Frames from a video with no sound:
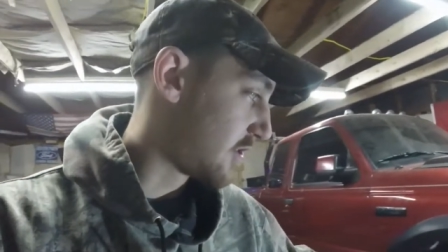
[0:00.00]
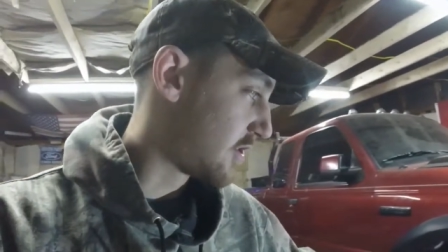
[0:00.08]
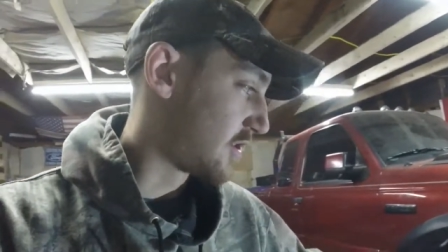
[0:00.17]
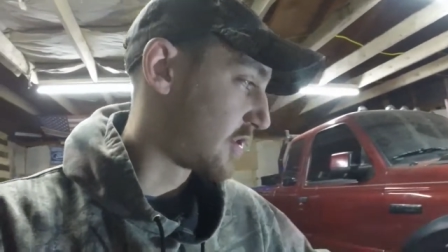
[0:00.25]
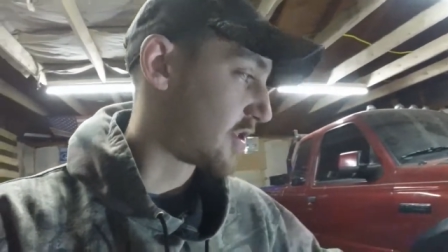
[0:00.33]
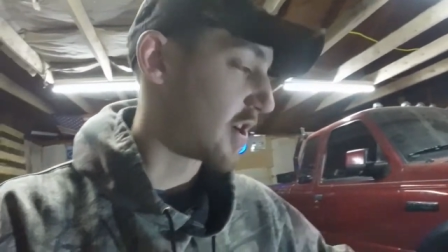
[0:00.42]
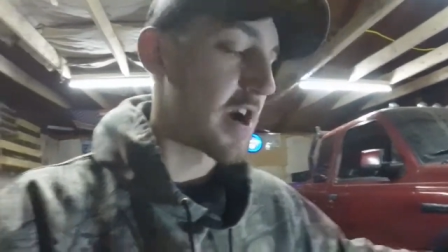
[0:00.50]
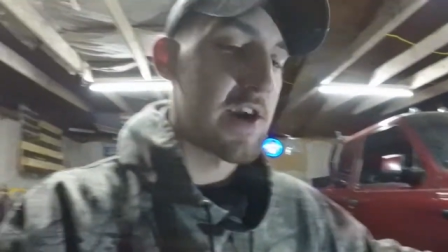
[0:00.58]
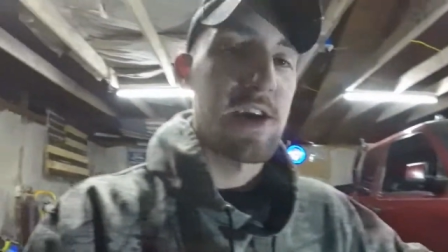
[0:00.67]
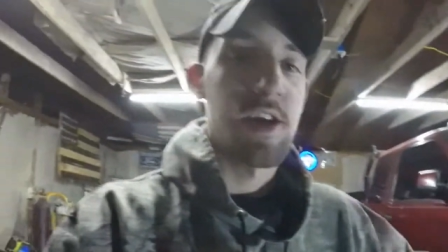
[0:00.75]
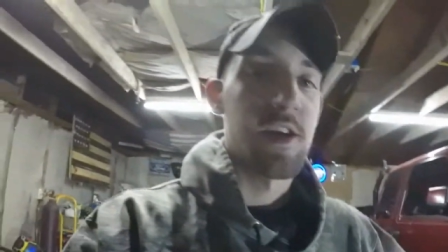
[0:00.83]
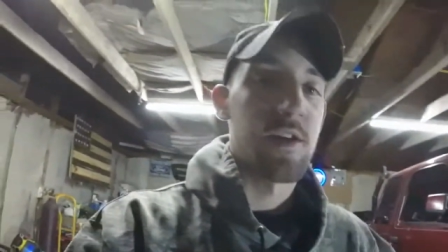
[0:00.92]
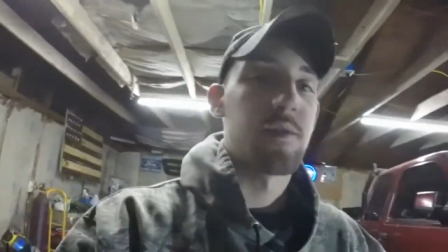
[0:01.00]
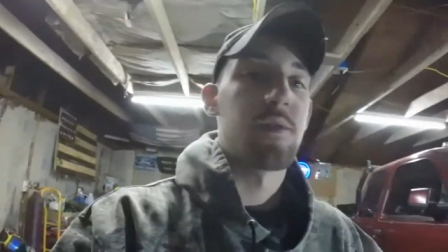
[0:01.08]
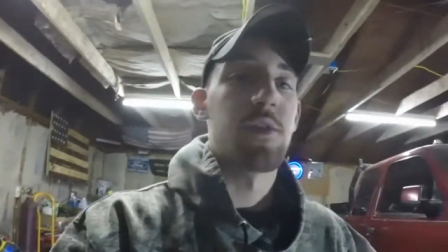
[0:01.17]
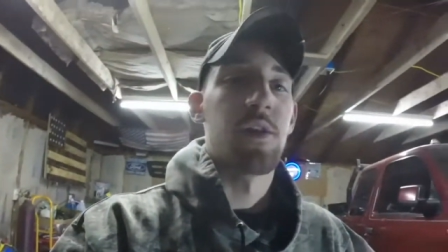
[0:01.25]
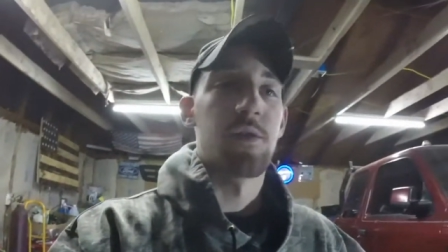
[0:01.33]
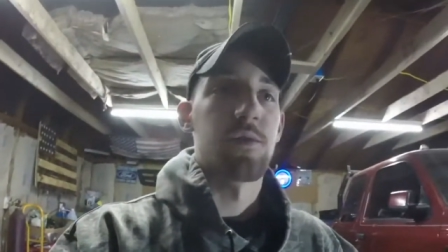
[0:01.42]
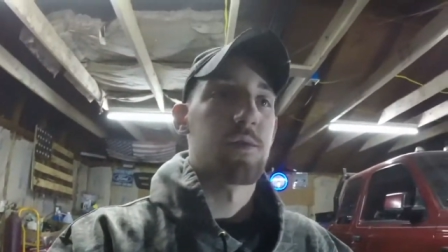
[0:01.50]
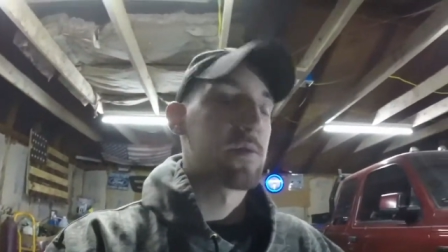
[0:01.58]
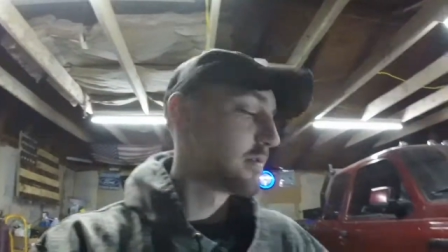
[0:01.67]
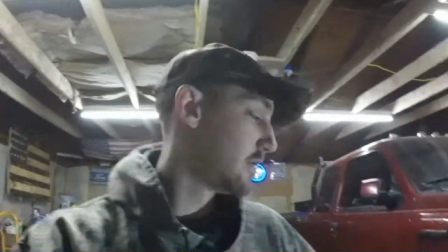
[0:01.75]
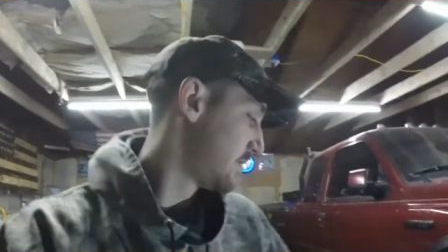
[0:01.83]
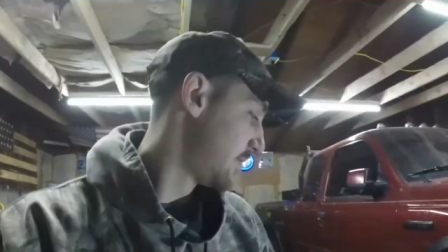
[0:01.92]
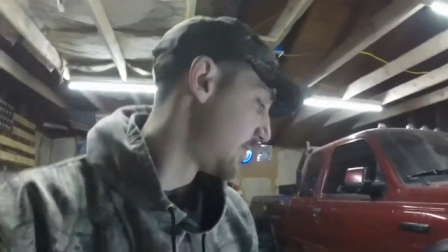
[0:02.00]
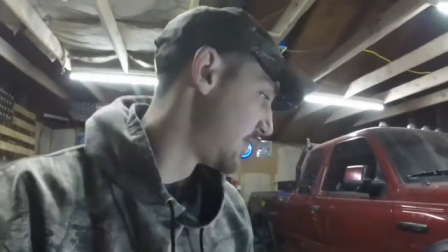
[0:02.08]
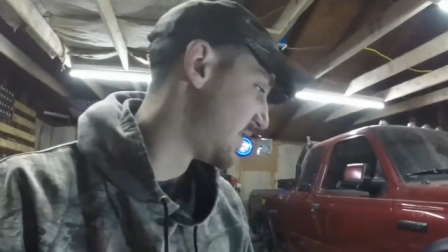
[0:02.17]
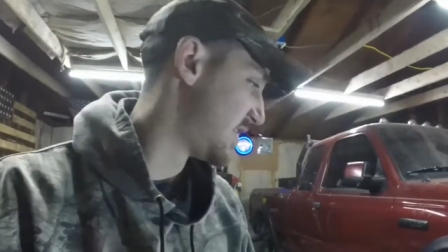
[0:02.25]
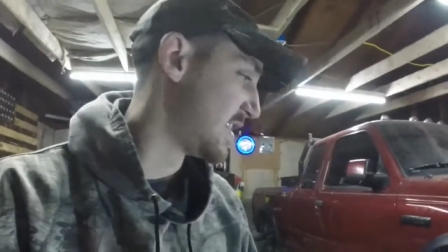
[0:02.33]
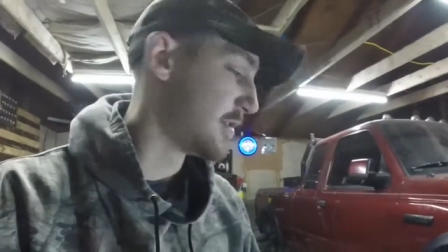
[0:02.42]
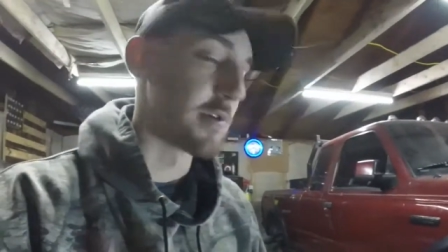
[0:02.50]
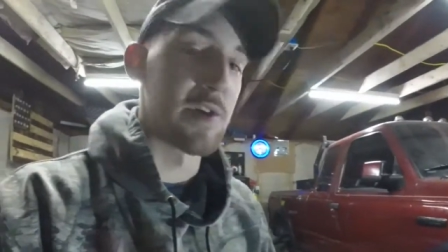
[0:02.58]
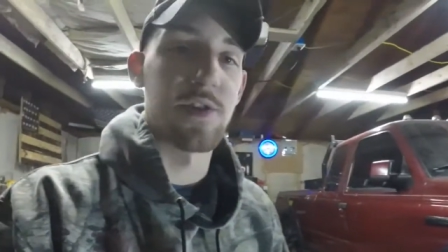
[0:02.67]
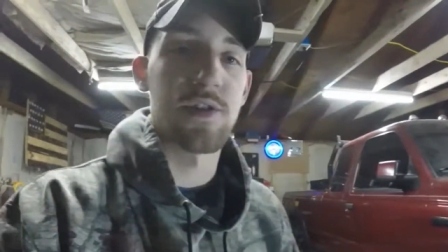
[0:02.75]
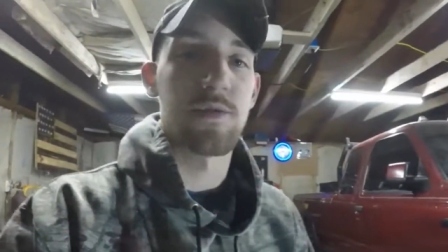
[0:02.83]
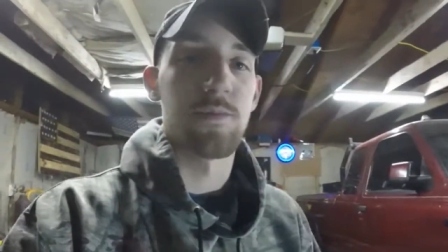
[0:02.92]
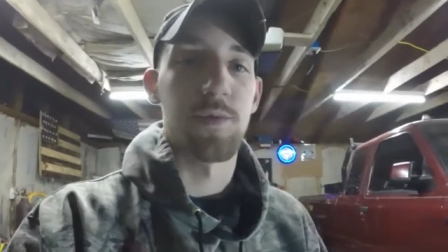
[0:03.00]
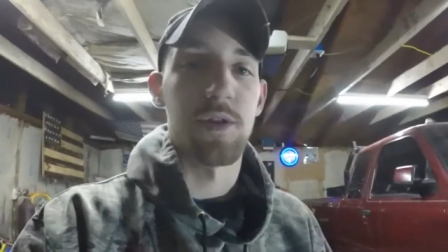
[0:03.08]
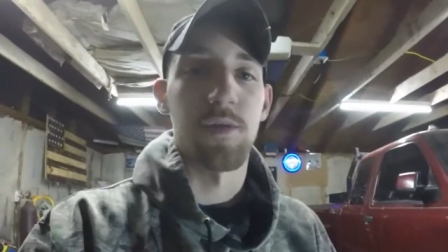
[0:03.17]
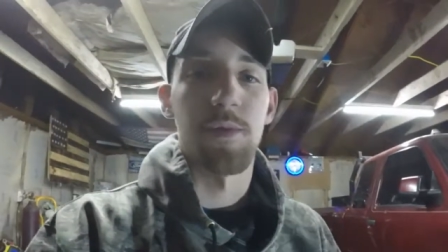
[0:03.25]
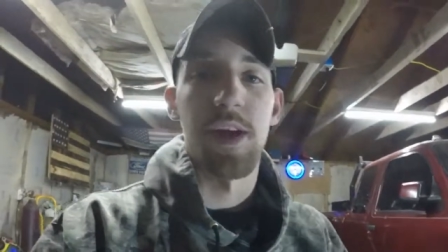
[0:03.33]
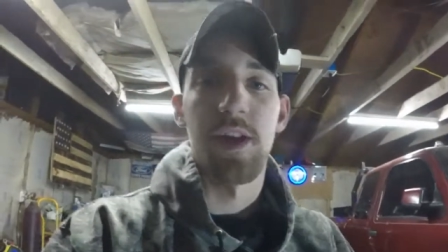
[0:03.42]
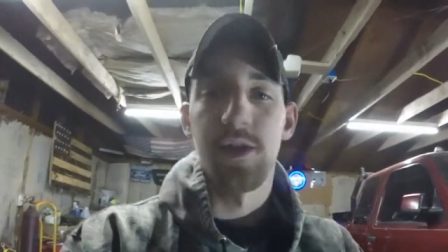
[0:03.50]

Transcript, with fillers: Just try and get, you know, see where's what the ride